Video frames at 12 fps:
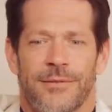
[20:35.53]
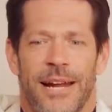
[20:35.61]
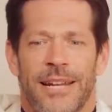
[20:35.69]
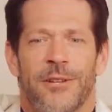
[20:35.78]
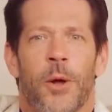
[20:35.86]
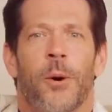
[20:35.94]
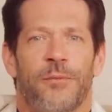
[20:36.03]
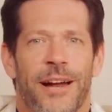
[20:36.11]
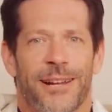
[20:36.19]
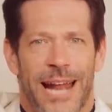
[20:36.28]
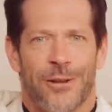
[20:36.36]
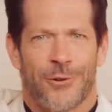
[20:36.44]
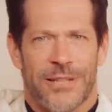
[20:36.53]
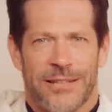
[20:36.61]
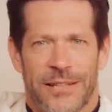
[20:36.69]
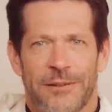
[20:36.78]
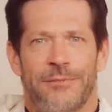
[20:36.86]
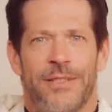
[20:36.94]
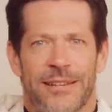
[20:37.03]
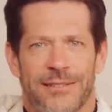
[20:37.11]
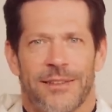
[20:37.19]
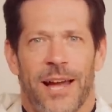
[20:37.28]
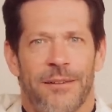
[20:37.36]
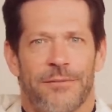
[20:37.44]
I didn't know if I could actually live
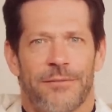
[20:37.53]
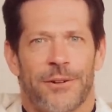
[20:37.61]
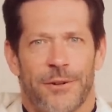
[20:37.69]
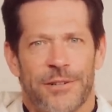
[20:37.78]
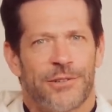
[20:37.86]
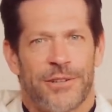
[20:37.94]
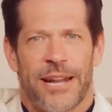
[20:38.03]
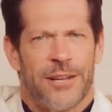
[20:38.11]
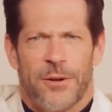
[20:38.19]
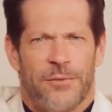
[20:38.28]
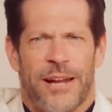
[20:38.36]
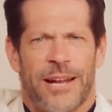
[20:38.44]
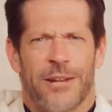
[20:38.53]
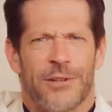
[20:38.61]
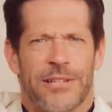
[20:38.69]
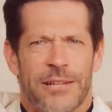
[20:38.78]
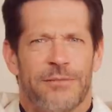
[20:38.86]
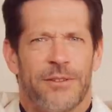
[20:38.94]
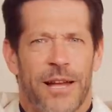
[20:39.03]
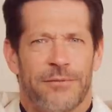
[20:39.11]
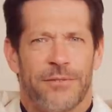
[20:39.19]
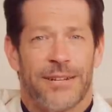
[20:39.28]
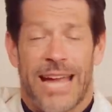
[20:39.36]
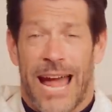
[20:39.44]
this life of a Christian. I didn't know if I could actually live the
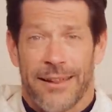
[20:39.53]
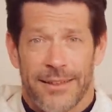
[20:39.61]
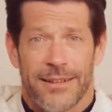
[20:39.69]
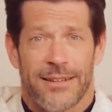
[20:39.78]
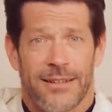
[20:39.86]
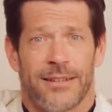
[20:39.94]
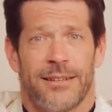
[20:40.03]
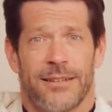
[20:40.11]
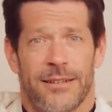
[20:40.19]
life of a Catholic.